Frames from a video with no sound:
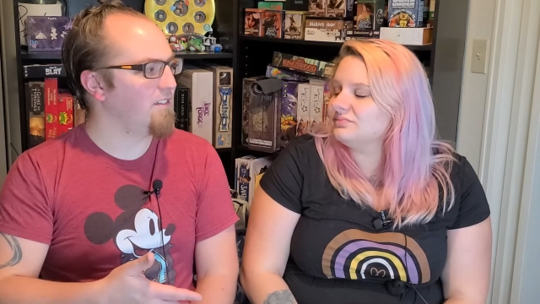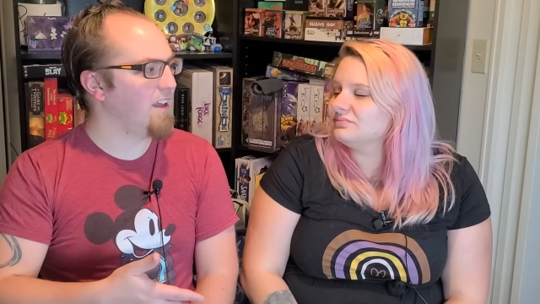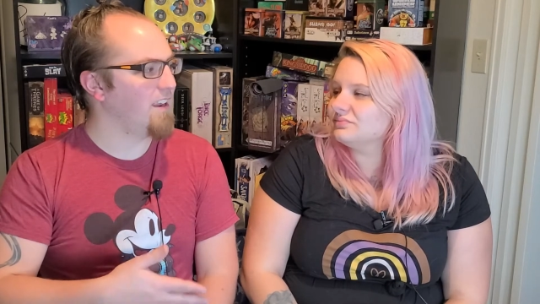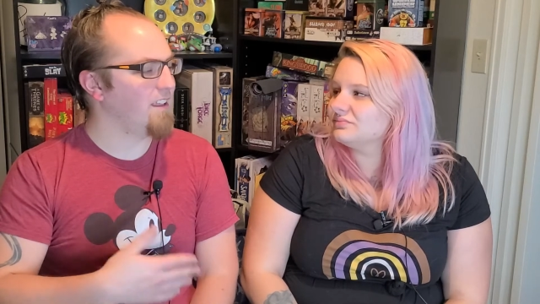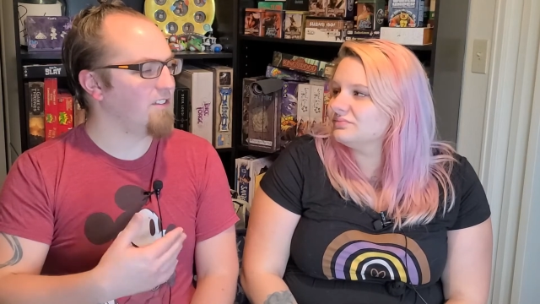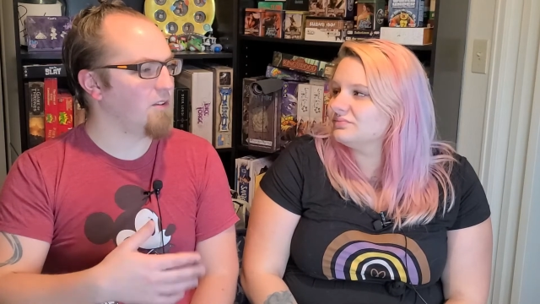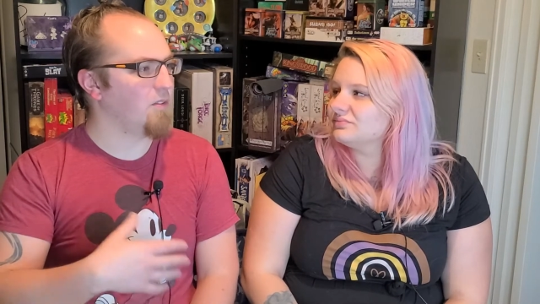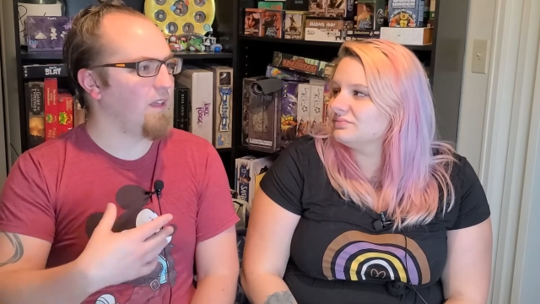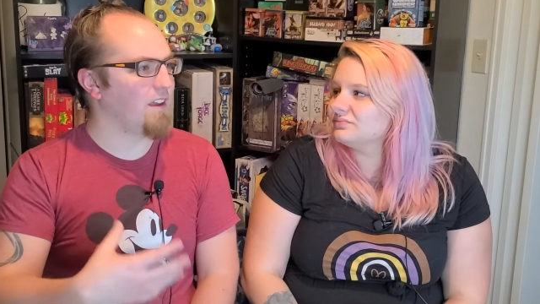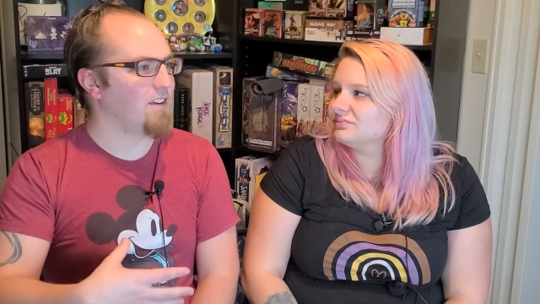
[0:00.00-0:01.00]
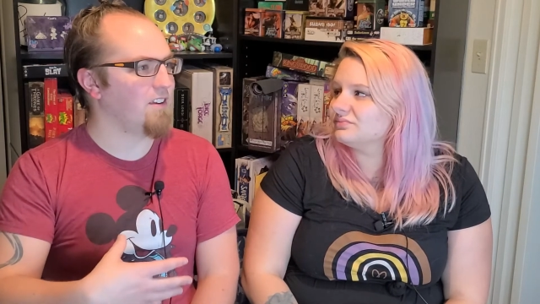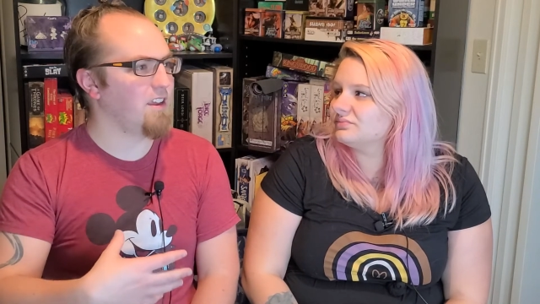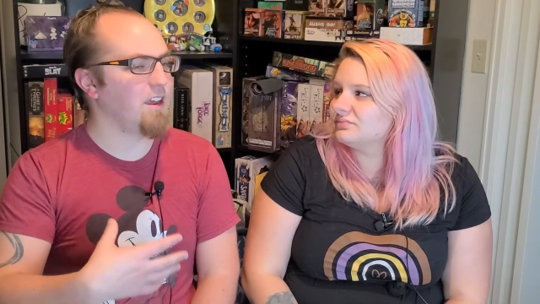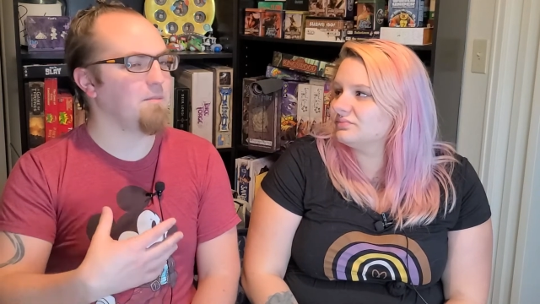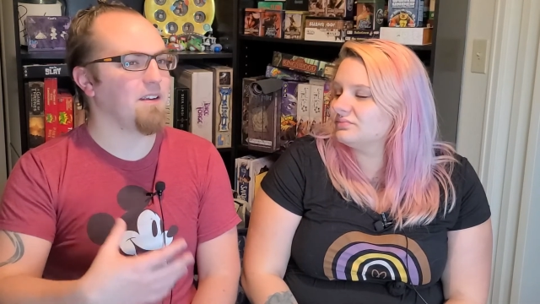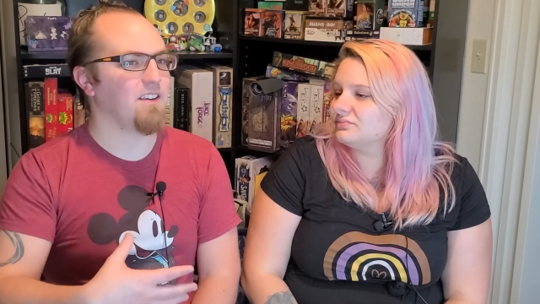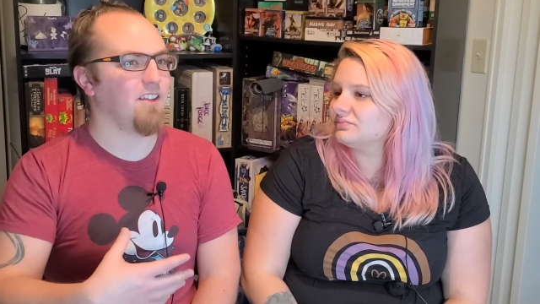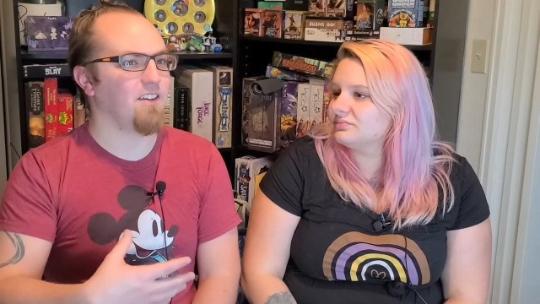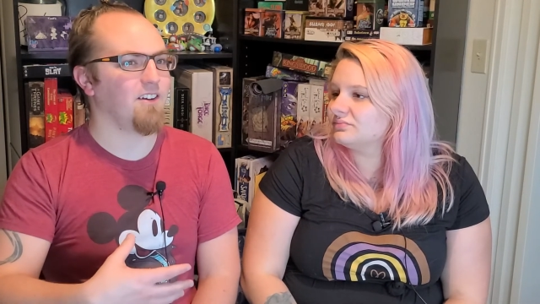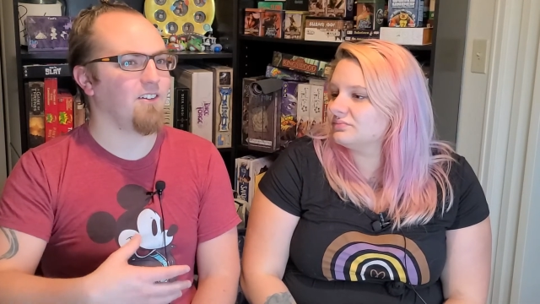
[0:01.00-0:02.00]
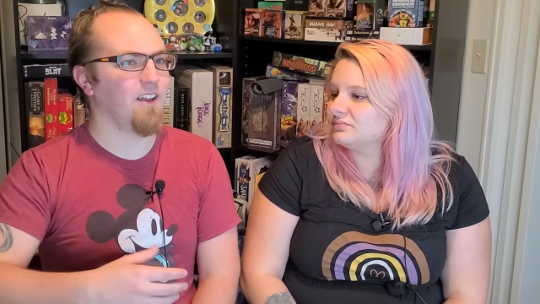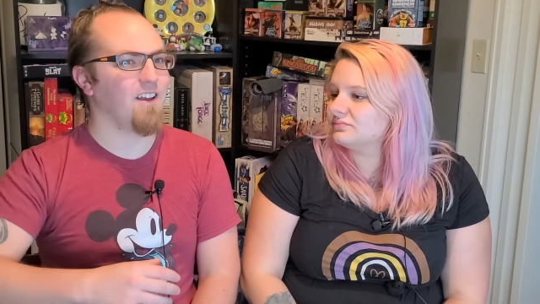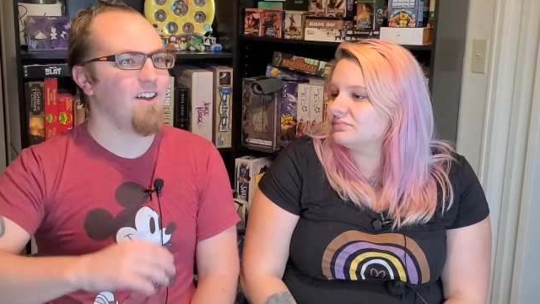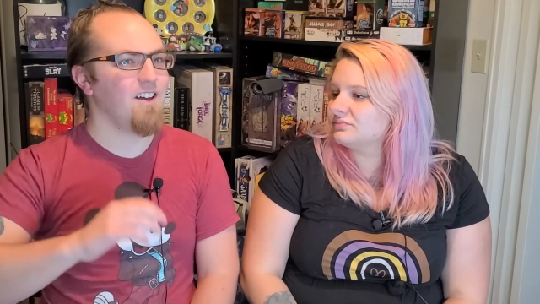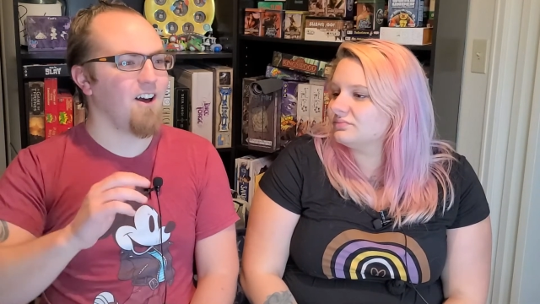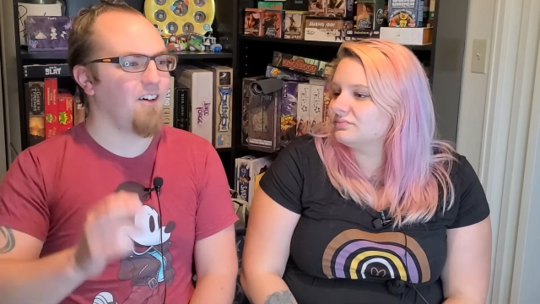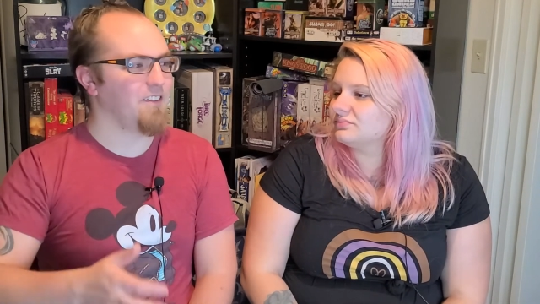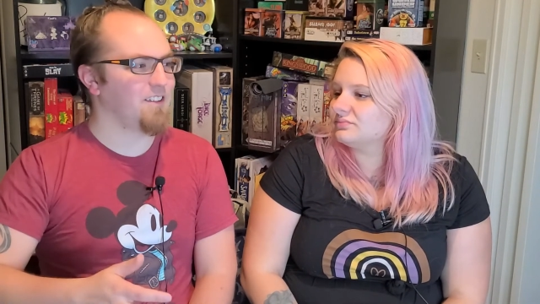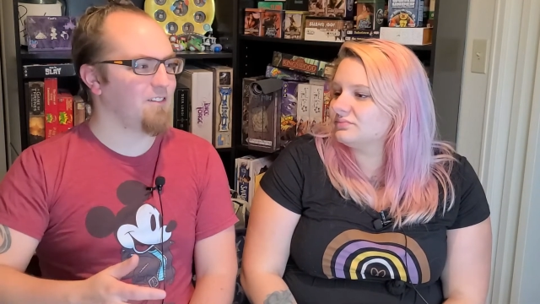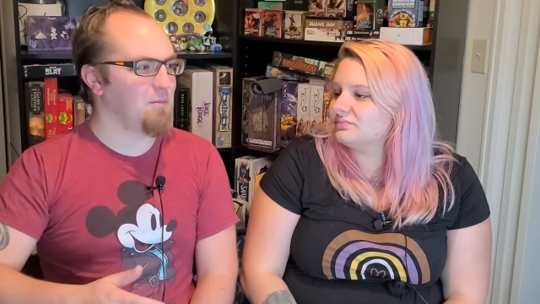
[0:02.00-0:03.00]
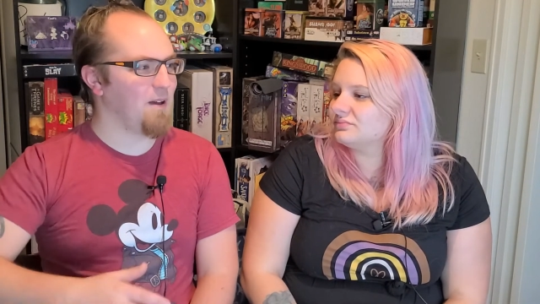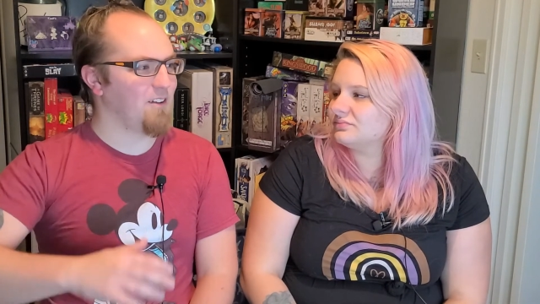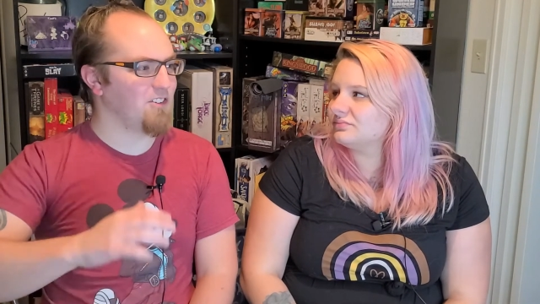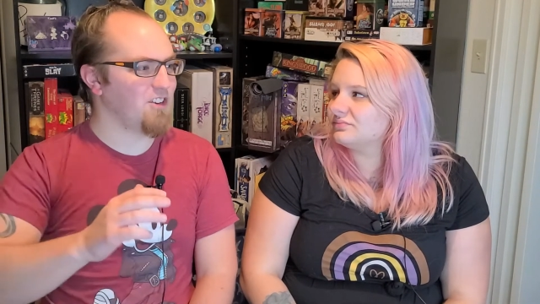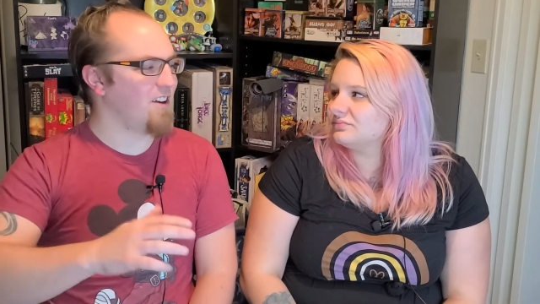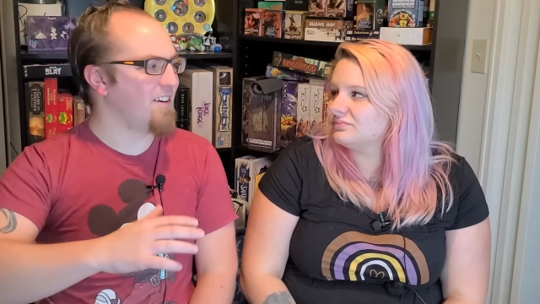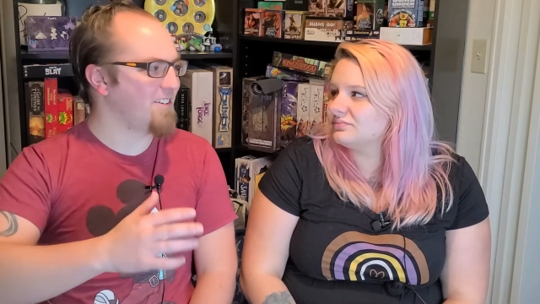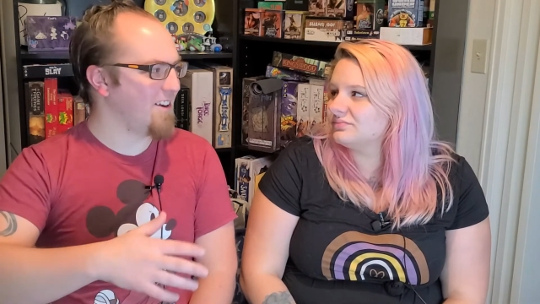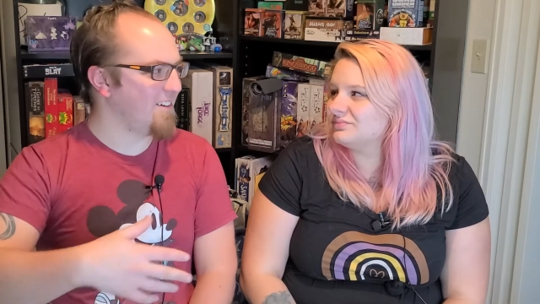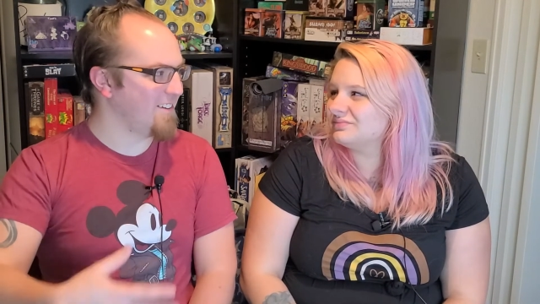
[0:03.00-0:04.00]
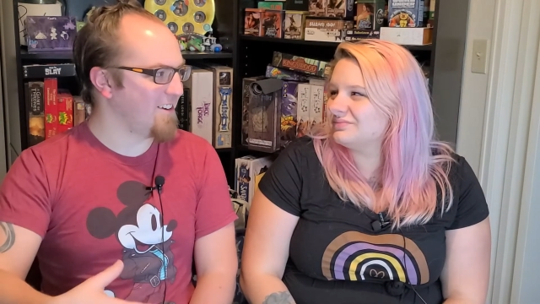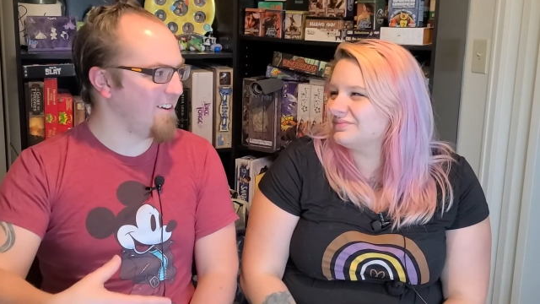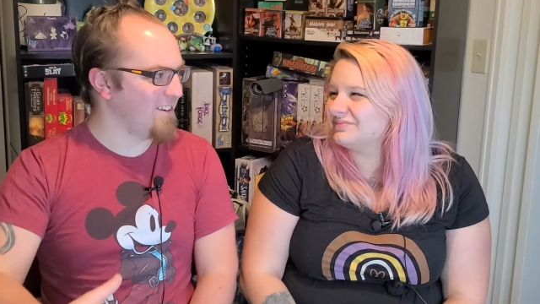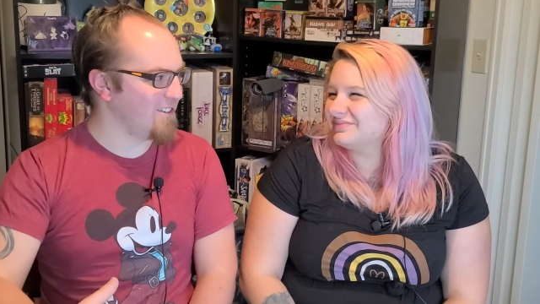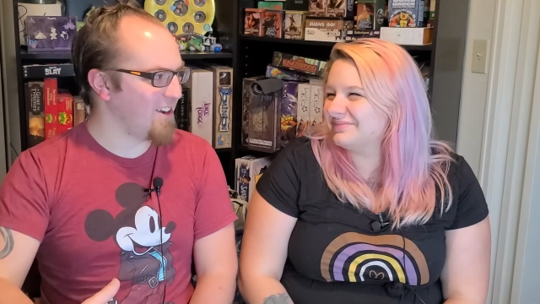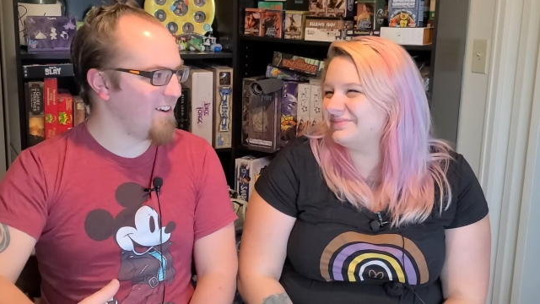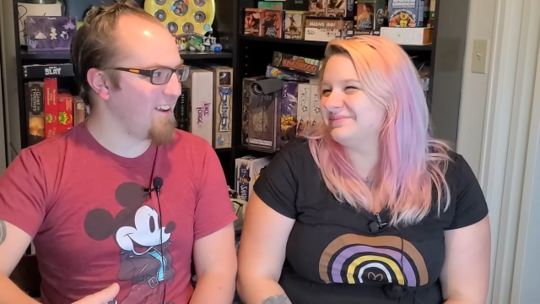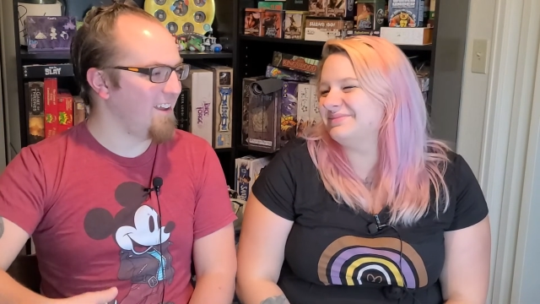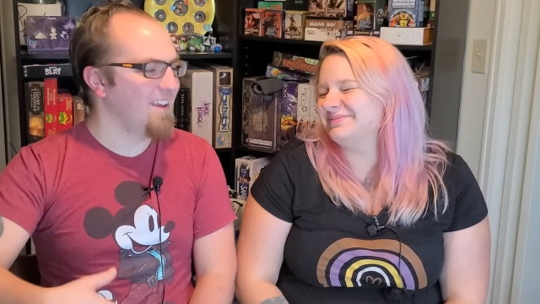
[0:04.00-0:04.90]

Speaker 1: yet and so like he had been telling her like all the stuff about Jerry Jerry and Jerry and Jerry